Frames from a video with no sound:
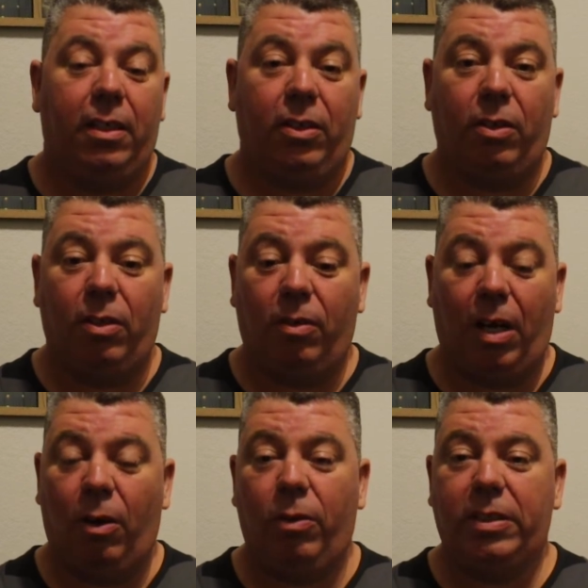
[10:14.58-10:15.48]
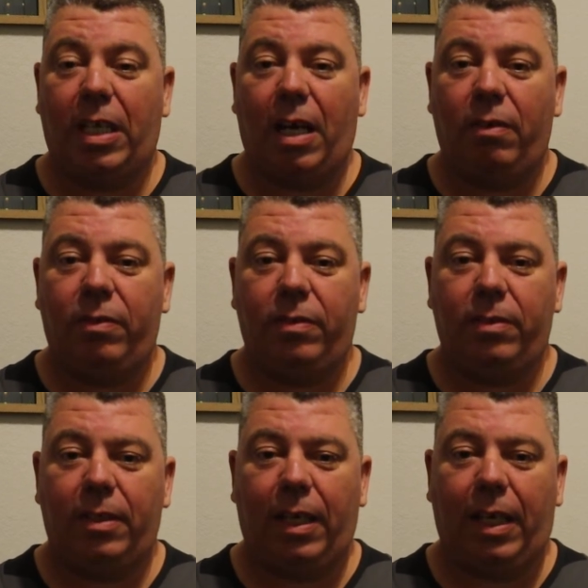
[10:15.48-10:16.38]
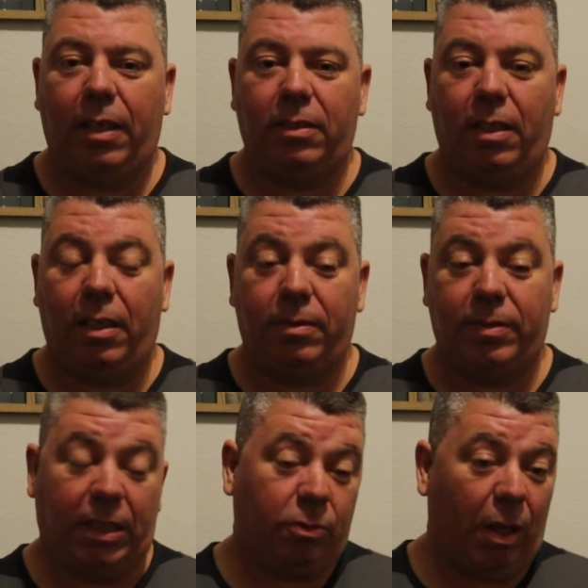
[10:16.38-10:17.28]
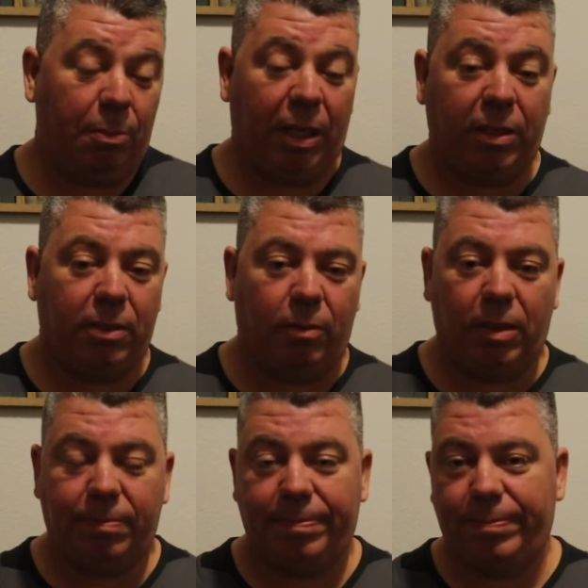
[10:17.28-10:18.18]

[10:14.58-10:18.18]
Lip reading: You know, I always have, and that's why I'm married to one.